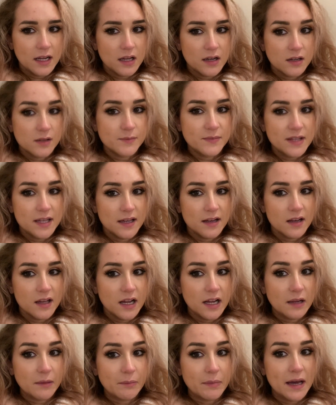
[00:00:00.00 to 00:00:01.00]
And I'm there
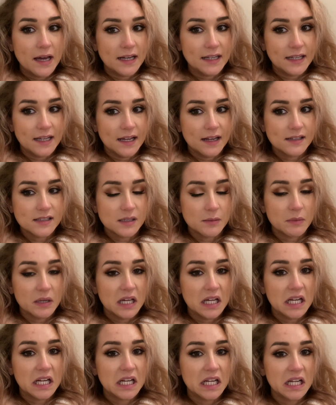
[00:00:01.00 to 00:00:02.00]
like panicking. So I'm
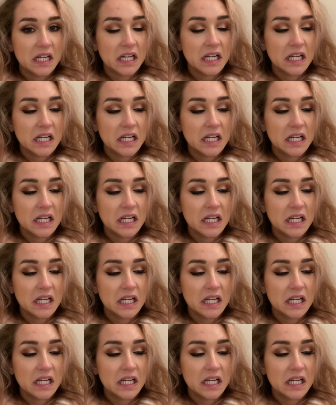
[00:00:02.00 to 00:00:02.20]
like,